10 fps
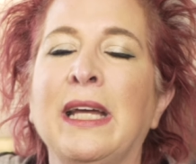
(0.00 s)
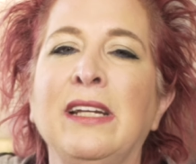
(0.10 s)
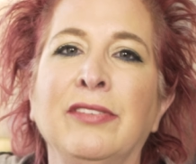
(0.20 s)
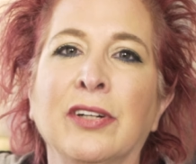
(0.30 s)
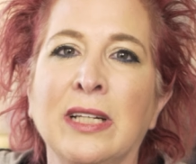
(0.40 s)
And
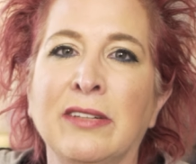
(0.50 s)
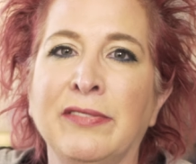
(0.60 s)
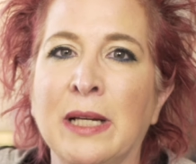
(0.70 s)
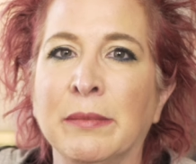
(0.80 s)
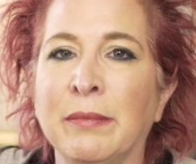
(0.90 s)
if you're in a
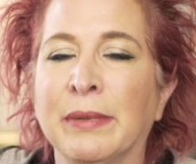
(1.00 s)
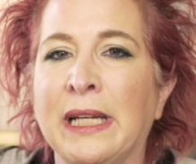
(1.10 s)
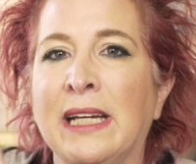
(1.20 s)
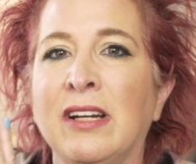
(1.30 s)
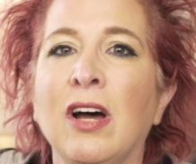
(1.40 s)
family
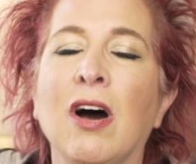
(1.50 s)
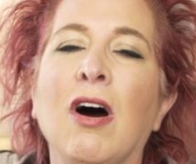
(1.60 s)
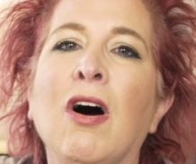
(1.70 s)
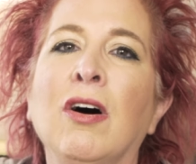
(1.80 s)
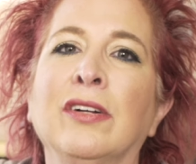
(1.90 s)
plan,
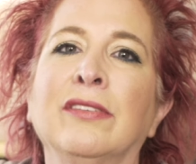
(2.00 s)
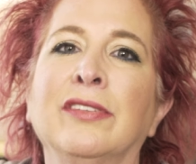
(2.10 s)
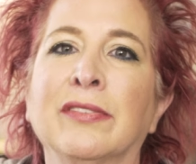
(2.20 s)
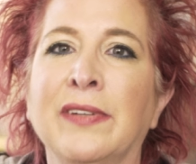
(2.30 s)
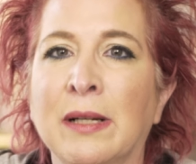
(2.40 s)
all of
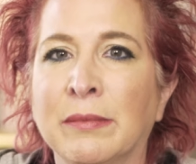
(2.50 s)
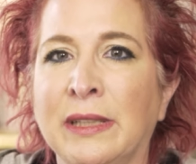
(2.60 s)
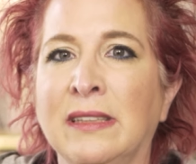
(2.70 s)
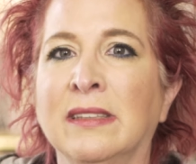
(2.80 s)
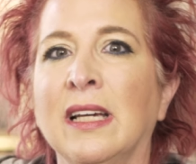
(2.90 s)
your
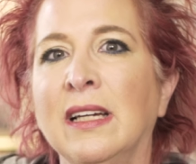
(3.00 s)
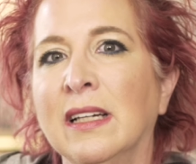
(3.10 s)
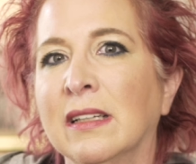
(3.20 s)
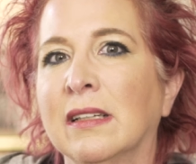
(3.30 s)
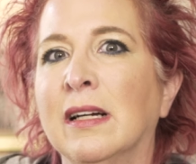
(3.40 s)
family's
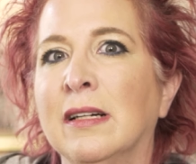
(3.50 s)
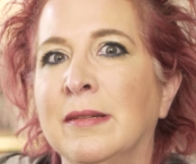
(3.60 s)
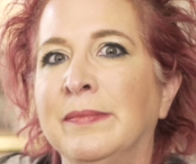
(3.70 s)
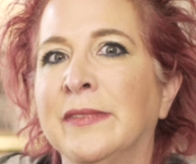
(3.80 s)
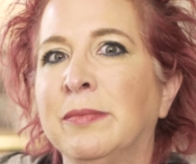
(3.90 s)

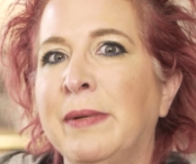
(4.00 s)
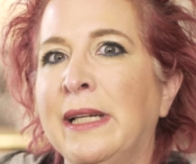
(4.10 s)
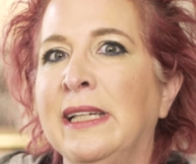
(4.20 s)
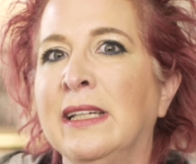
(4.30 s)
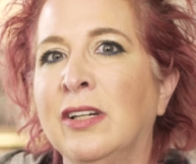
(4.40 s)

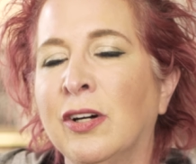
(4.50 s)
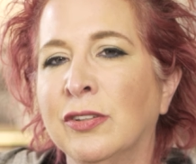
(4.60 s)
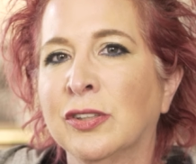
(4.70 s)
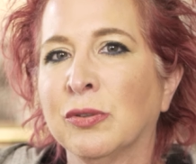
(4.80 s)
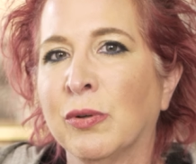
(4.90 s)
spending
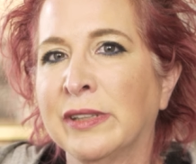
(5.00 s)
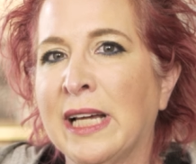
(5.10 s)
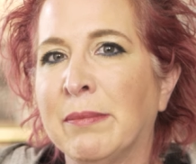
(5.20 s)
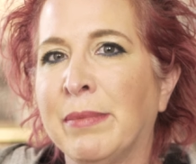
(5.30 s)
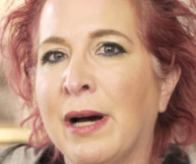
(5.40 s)
goes toward
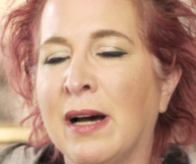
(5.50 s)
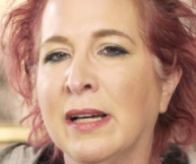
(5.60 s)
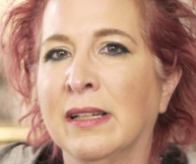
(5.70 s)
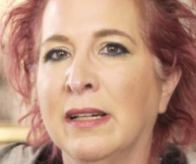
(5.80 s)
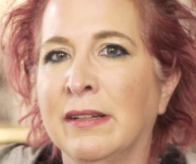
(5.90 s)
that
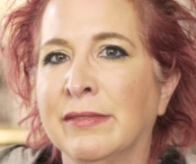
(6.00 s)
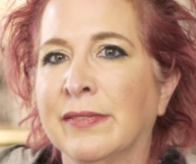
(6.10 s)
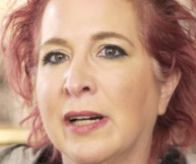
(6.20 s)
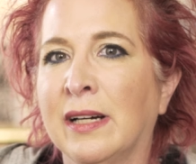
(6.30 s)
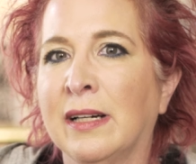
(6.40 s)
pot of
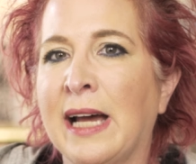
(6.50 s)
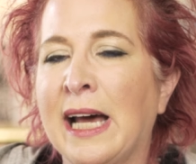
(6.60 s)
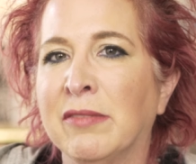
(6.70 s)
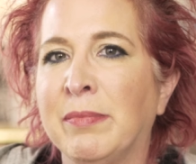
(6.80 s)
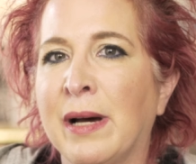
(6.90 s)

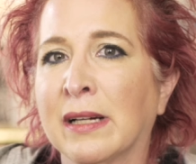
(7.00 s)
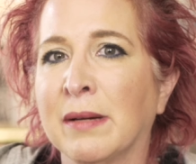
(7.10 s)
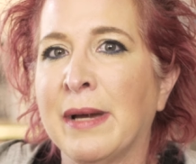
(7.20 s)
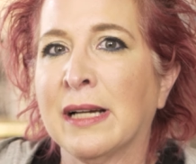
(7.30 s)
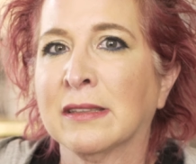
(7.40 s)

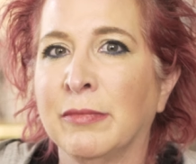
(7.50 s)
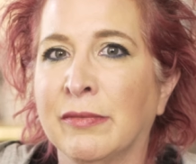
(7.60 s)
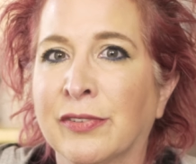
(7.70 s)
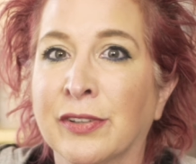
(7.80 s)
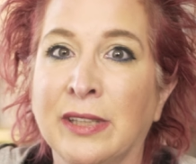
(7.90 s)
out-of-pocket
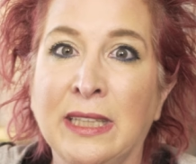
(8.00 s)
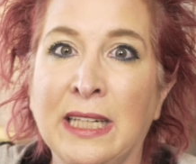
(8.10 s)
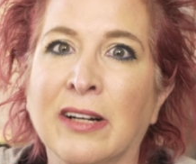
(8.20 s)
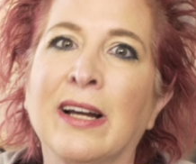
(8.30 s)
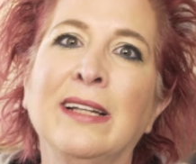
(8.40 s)
maximum for the
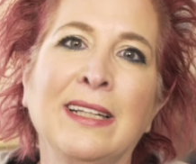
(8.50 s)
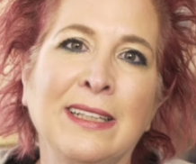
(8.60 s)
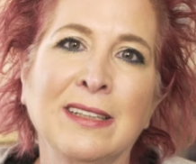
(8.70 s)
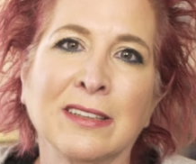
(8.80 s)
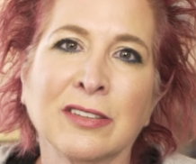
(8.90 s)
year. And
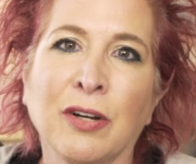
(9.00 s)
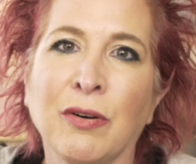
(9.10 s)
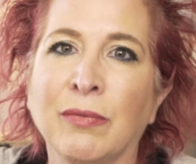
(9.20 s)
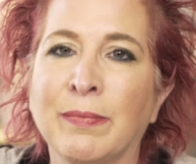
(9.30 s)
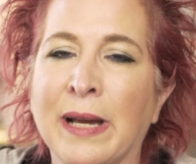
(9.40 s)
then it does
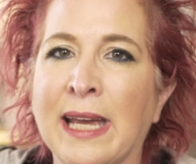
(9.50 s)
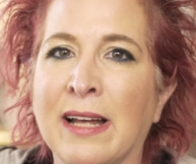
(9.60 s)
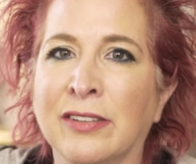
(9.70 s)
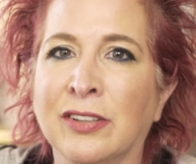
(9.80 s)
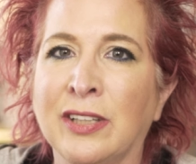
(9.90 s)
go by
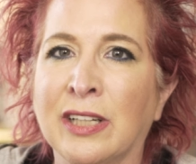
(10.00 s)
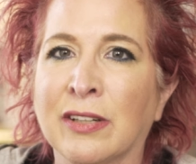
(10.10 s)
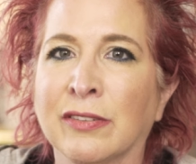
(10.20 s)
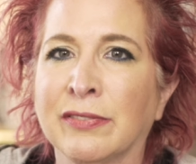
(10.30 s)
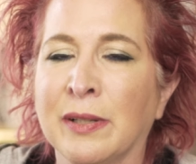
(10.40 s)
calendar
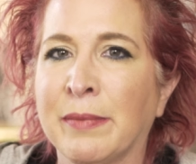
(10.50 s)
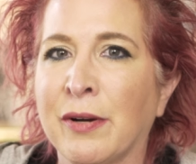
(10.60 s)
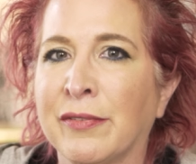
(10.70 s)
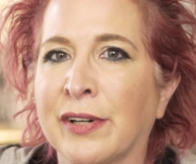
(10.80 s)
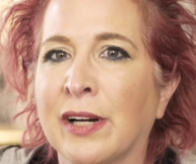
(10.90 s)
year, it'll flip
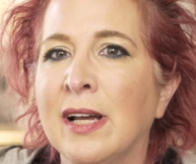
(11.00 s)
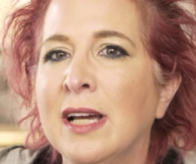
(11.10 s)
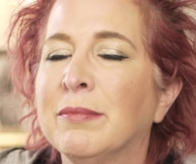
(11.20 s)
over.